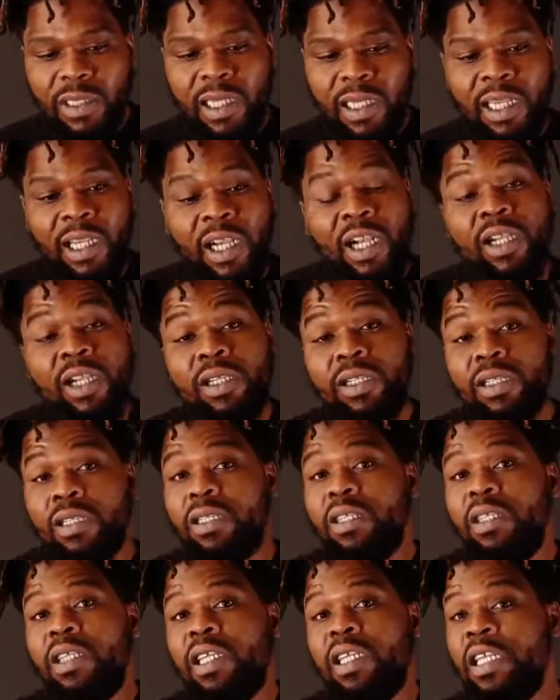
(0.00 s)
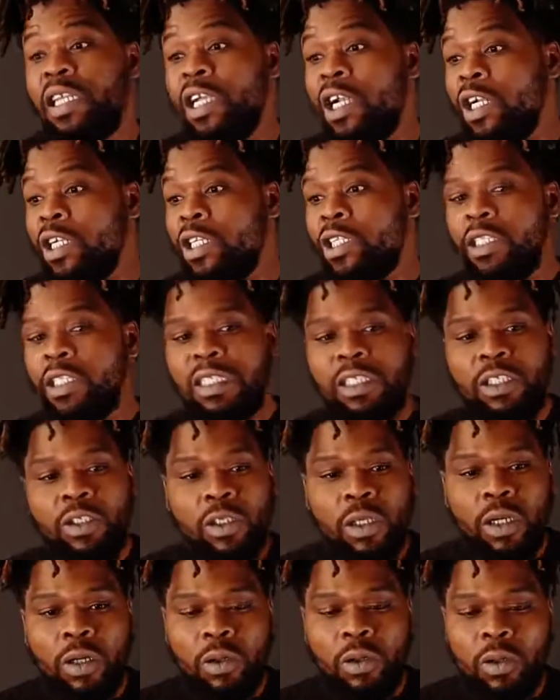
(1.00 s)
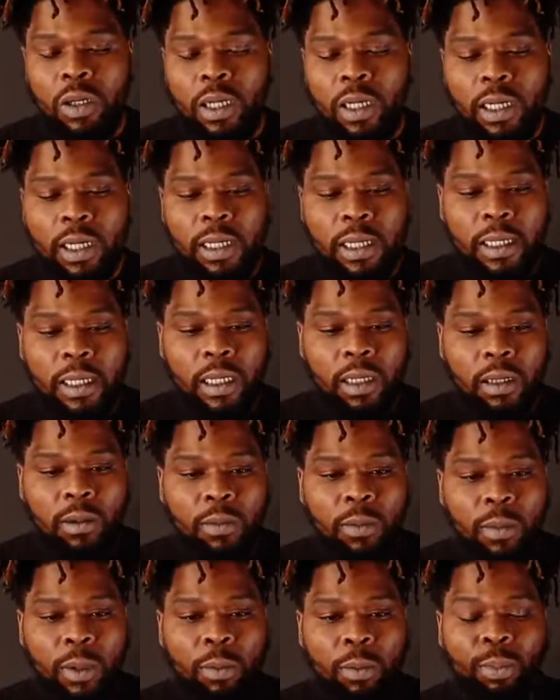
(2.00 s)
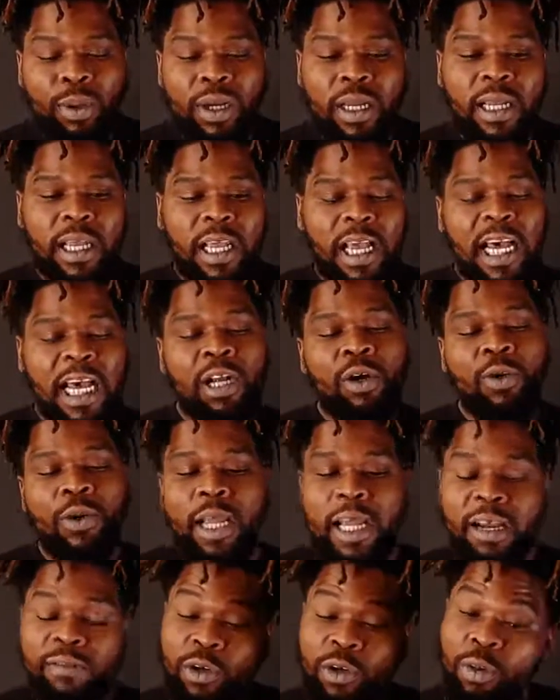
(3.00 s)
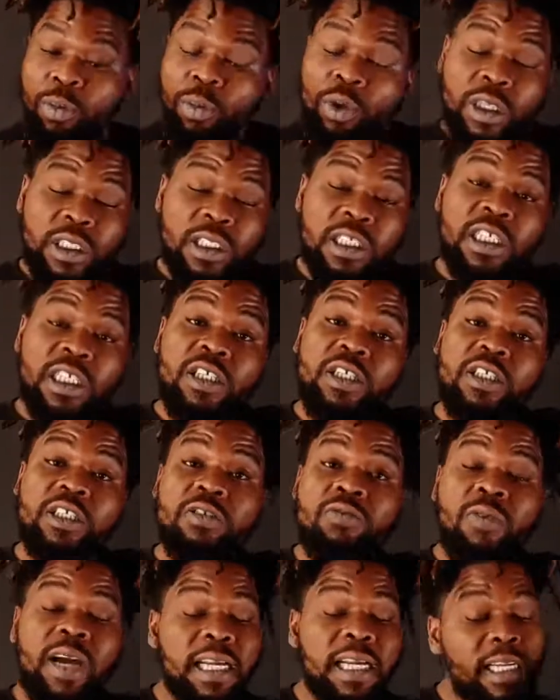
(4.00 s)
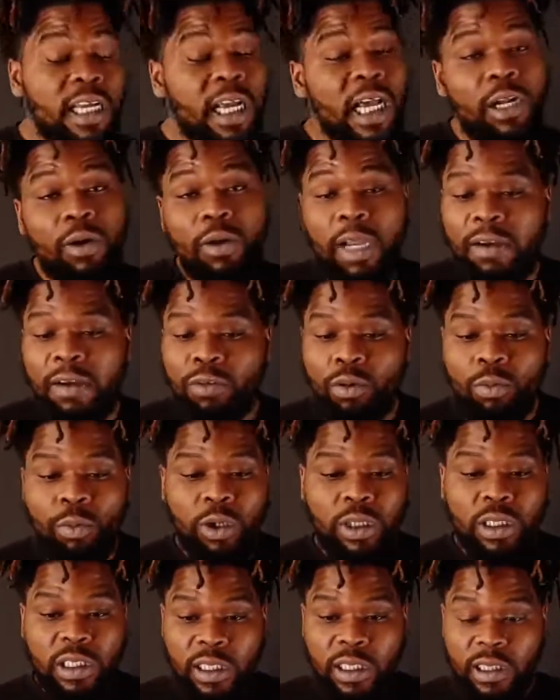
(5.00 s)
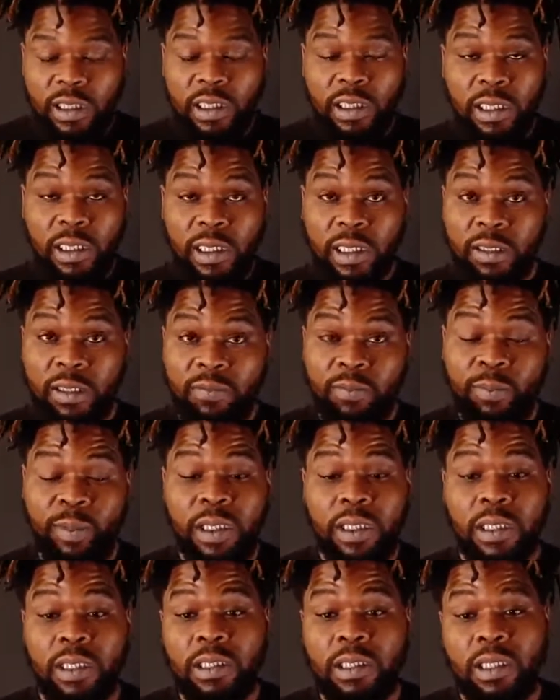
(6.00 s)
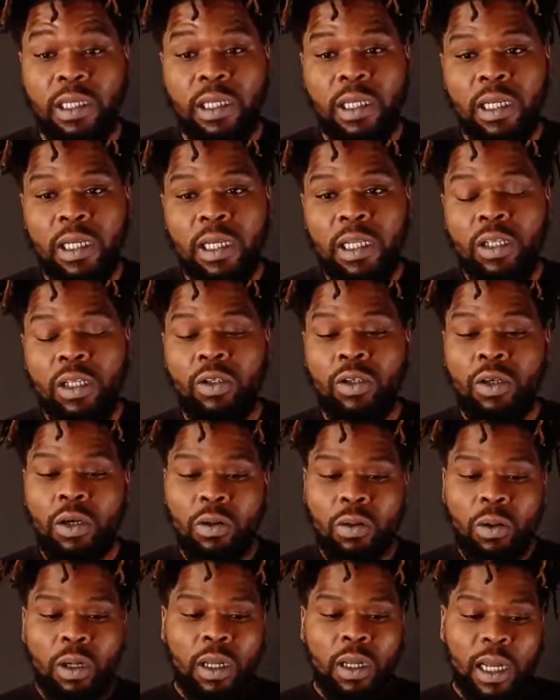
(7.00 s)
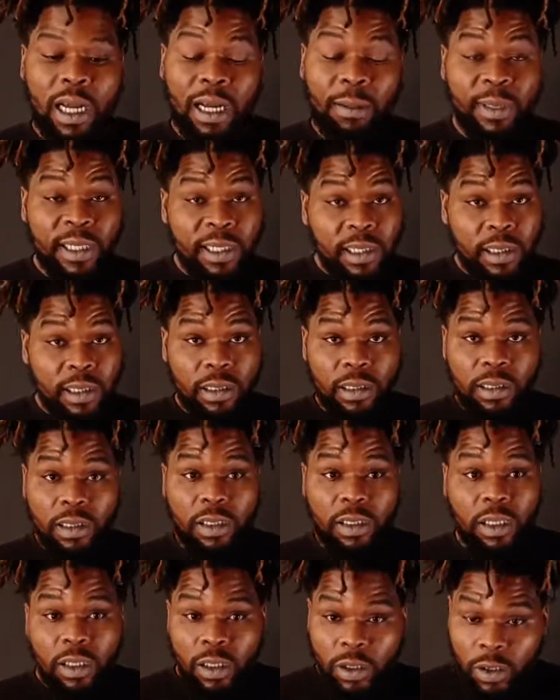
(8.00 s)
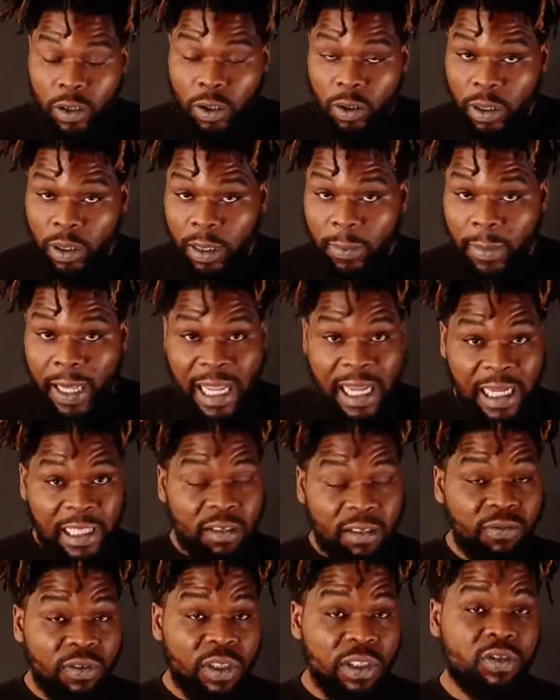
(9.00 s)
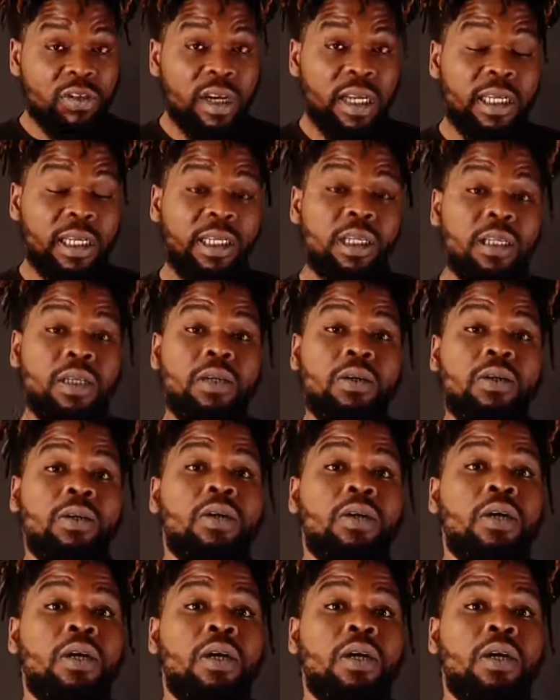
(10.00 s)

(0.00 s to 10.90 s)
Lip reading: It hurt, you know, but I don't have no more tears. Right now, I don't have no more tears to give because, you know, I'm healing, you know, and I'm actively trying to heal.